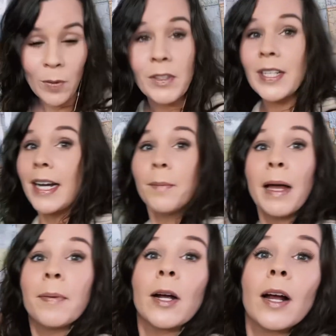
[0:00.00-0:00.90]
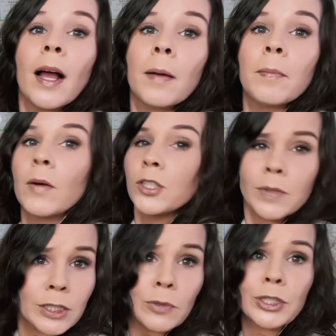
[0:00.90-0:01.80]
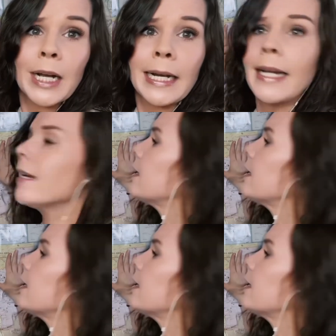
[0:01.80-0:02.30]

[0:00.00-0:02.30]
this handy map here. I wish it wasn't so shiny in